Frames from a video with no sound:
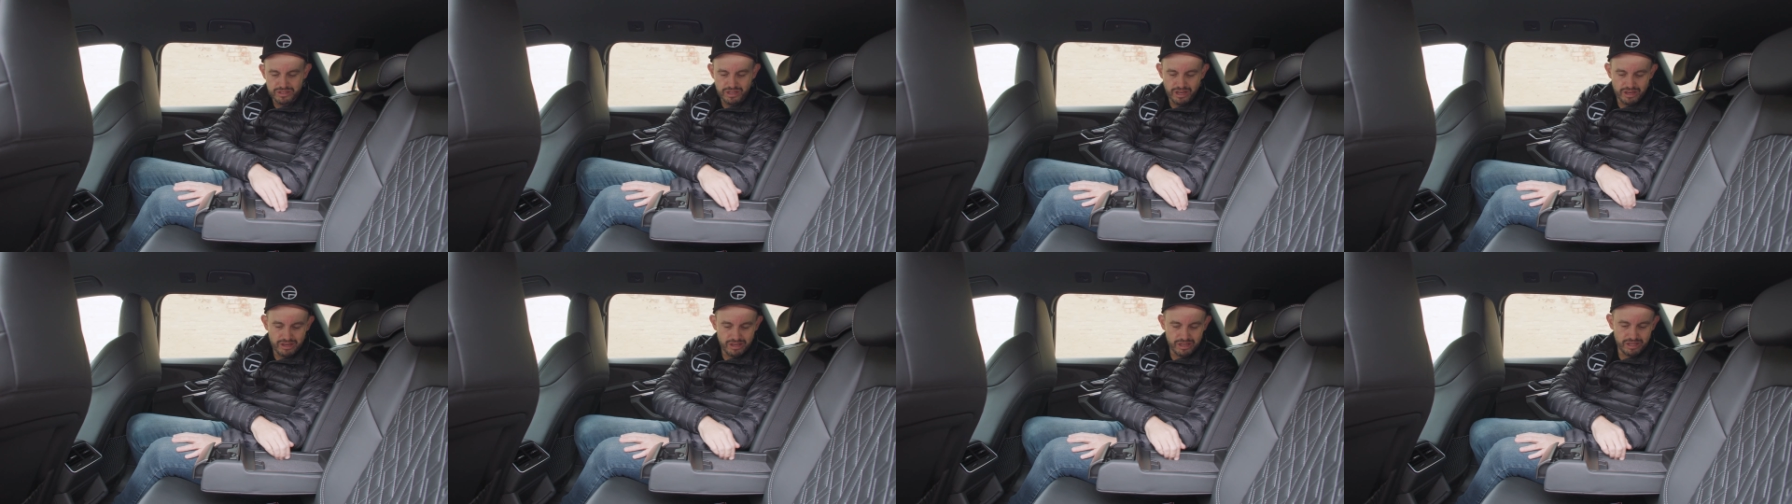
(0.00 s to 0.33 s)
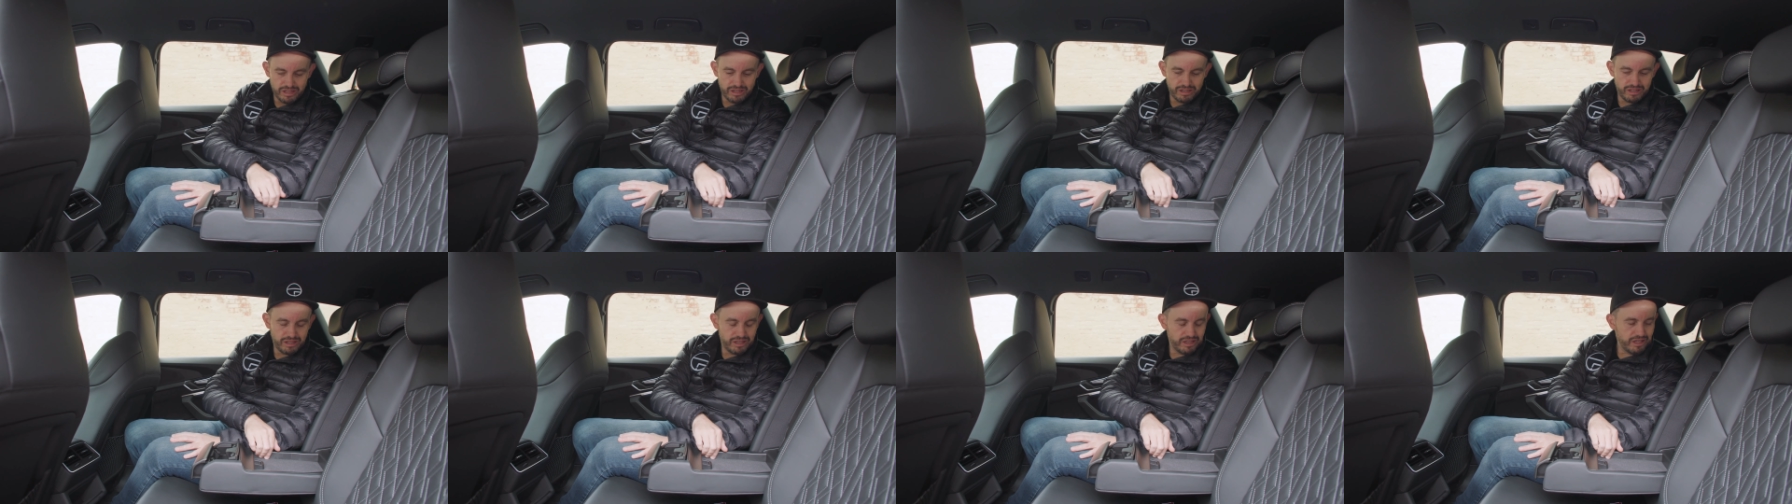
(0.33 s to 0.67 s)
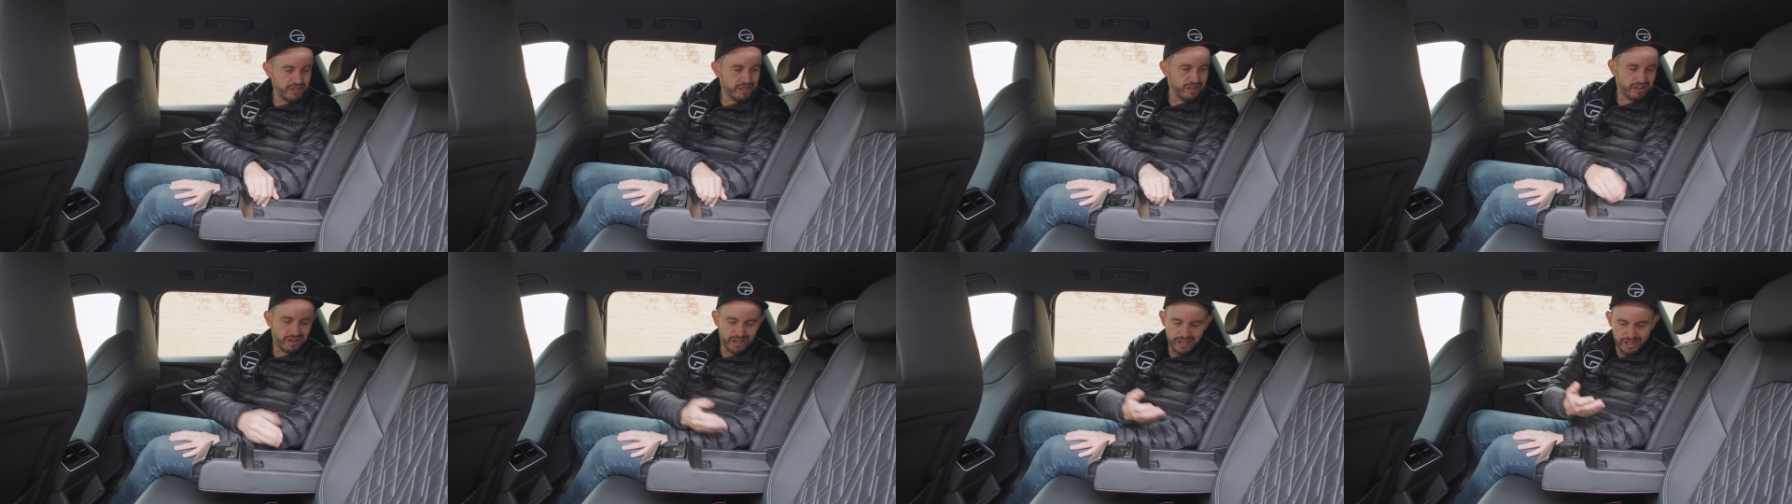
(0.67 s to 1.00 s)
So you can
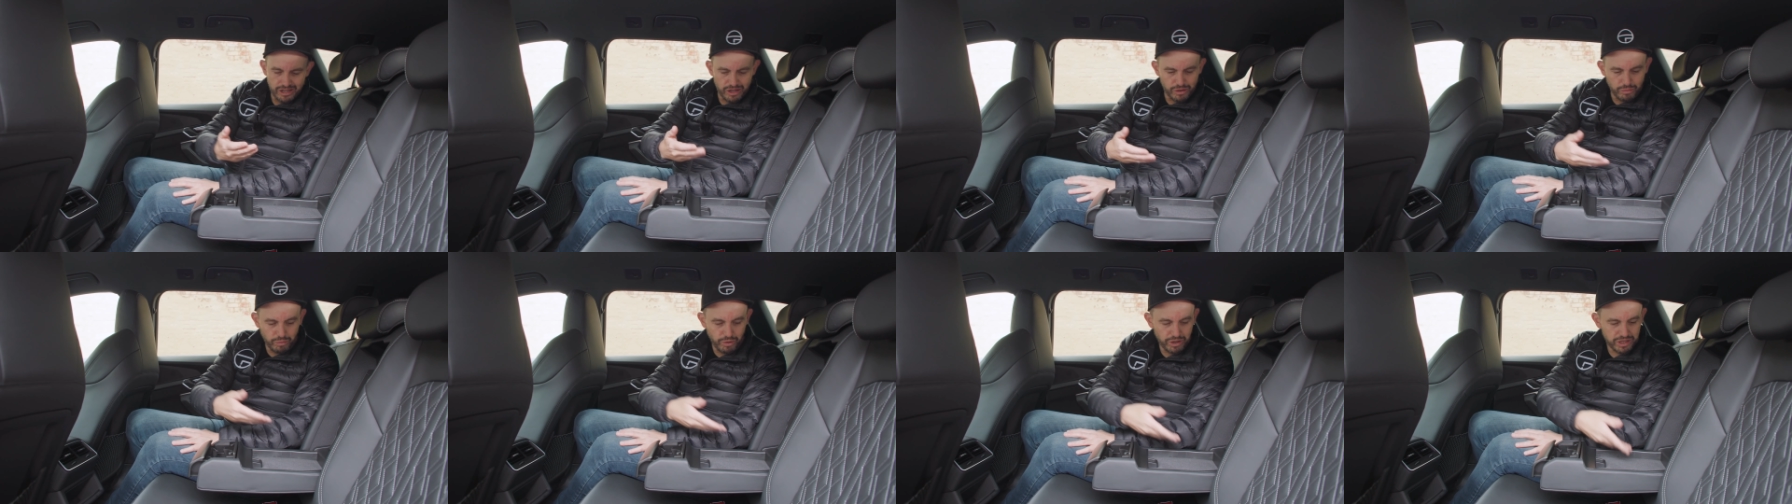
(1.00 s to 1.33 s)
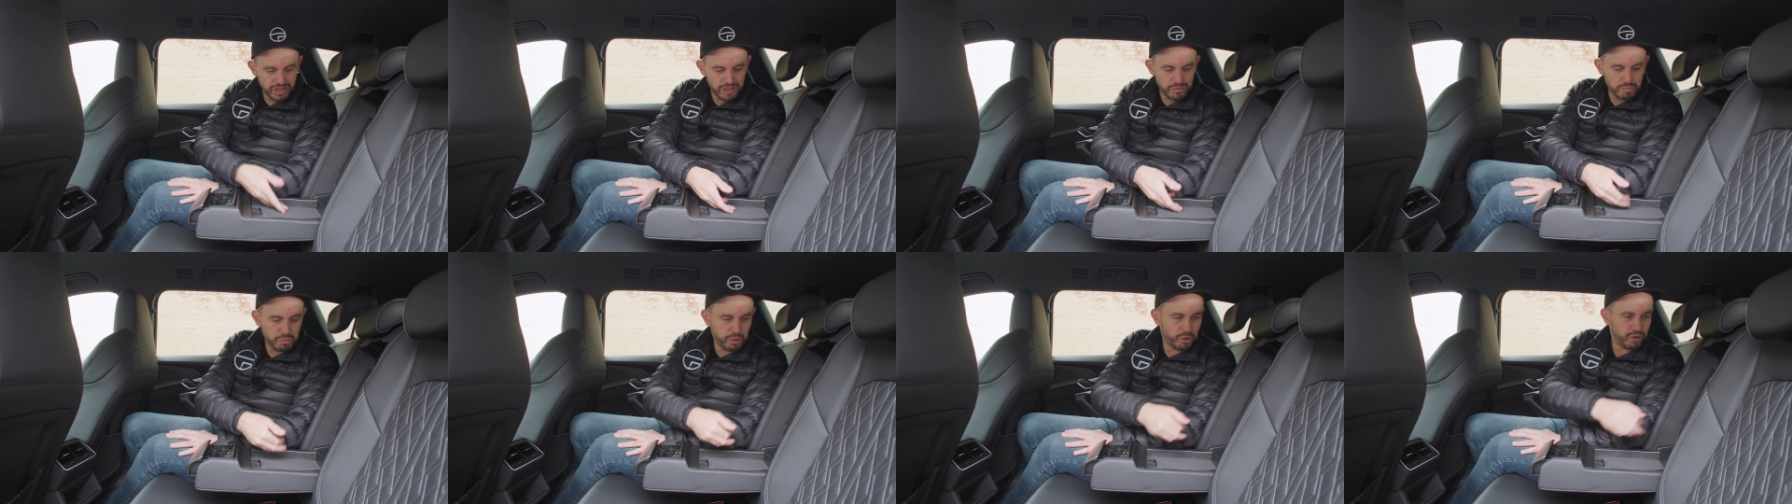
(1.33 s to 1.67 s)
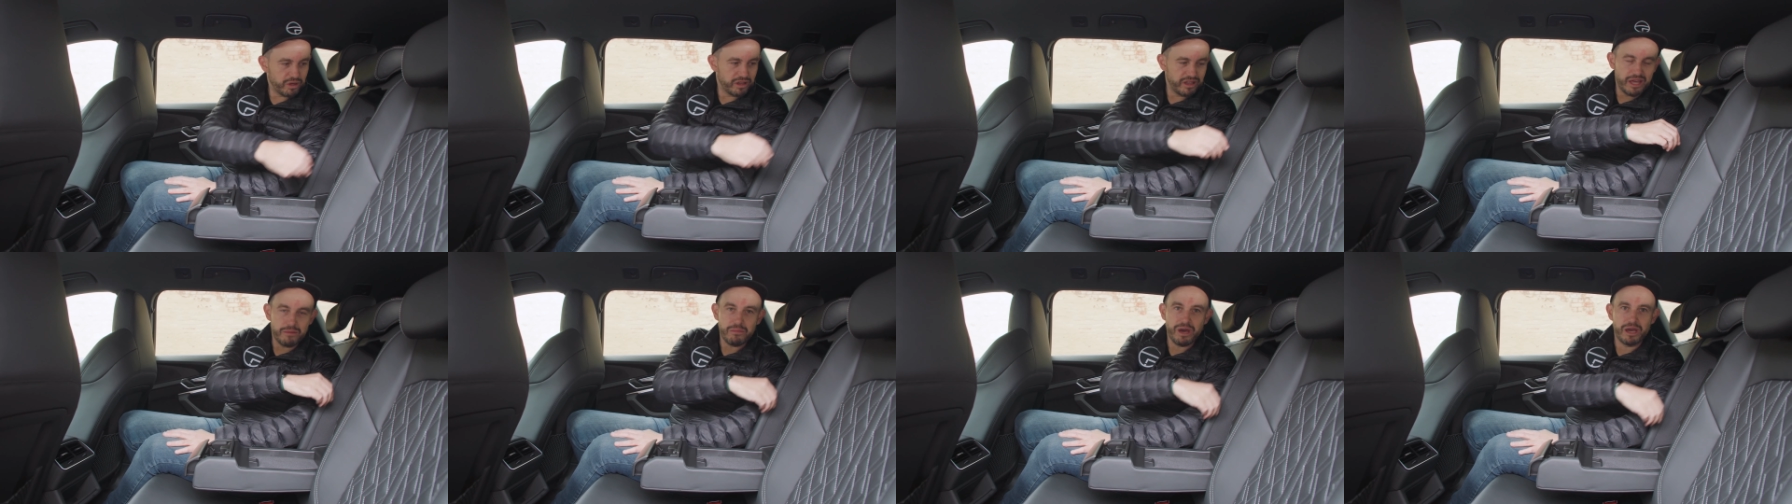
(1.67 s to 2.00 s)
I don't know what you'd put in there,